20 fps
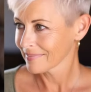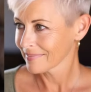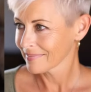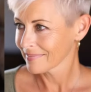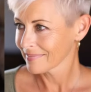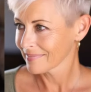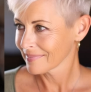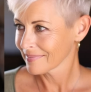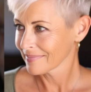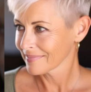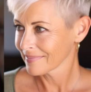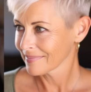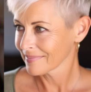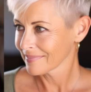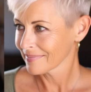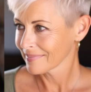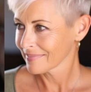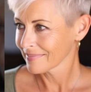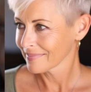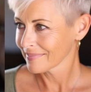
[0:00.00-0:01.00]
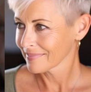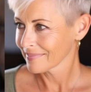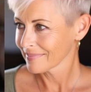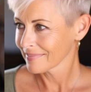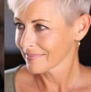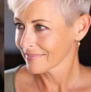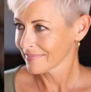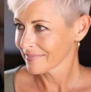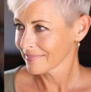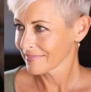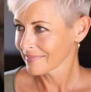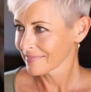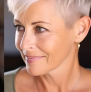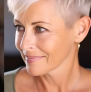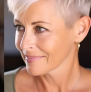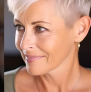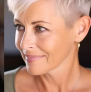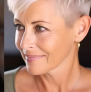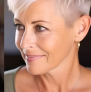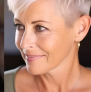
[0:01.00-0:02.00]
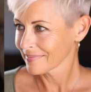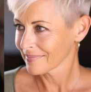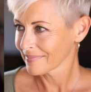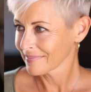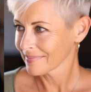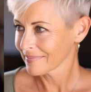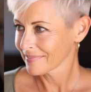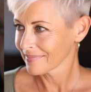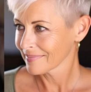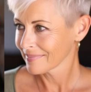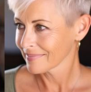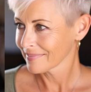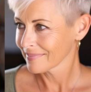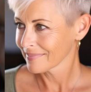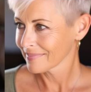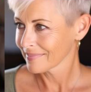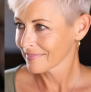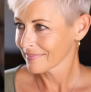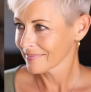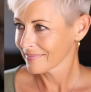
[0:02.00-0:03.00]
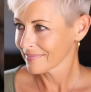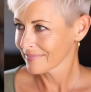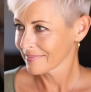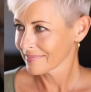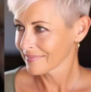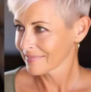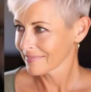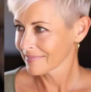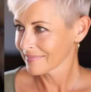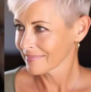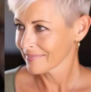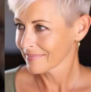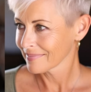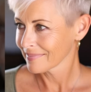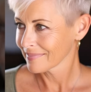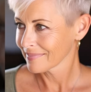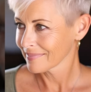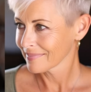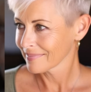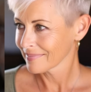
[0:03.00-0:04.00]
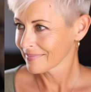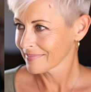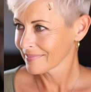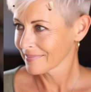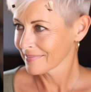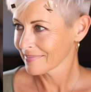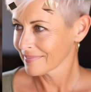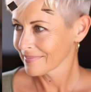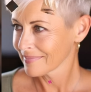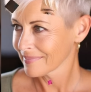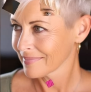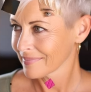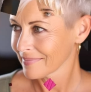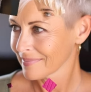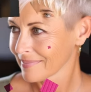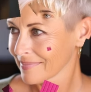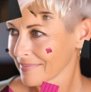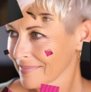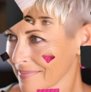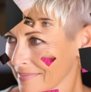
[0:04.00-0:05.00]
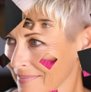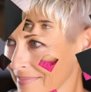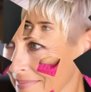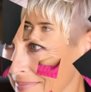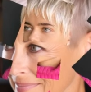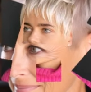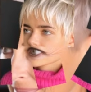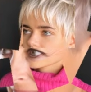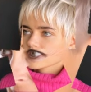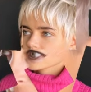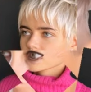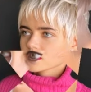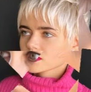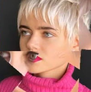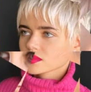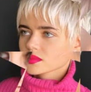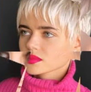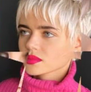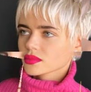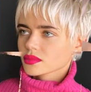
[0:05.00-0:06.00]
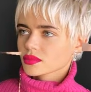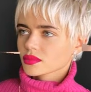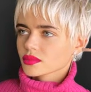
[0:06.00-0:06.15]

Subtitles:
Nobody speaks.